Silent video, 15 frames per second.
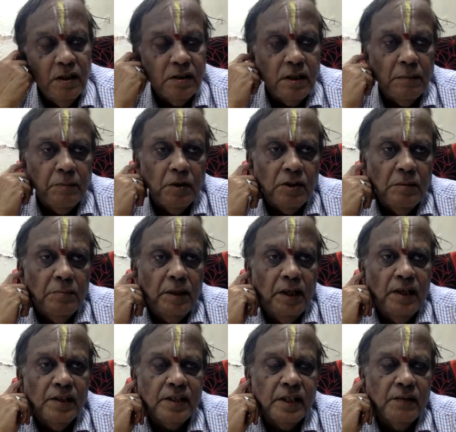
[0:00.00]
Suppose the bill
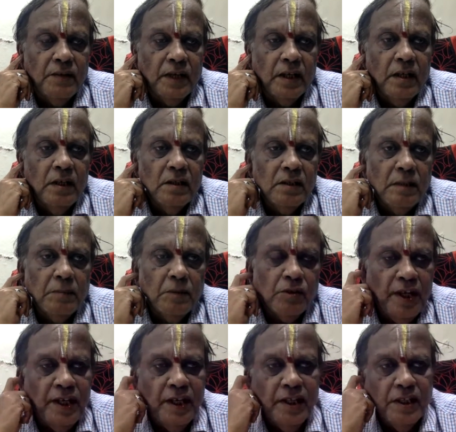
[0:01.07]
is given, suppose
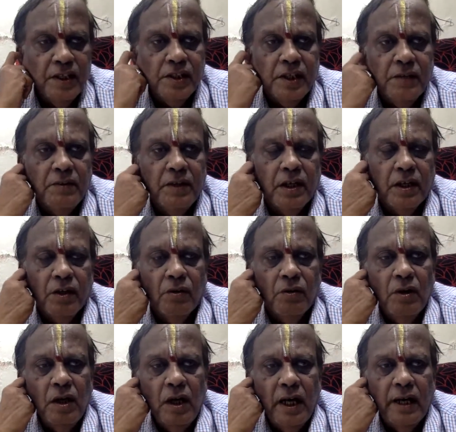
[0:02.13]
credit is given to you,
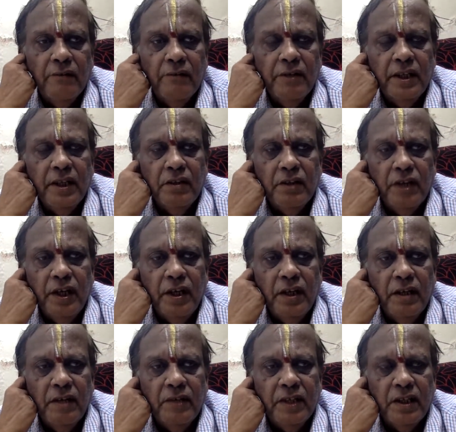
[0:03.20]
and within 3
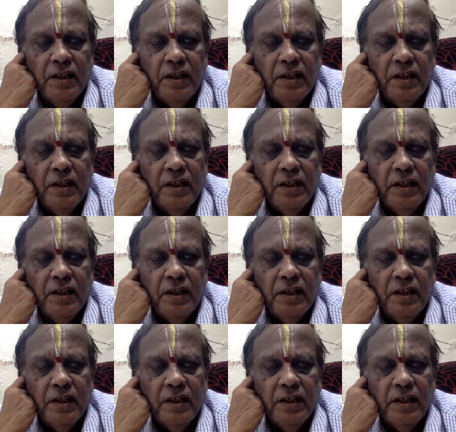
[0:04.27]
years,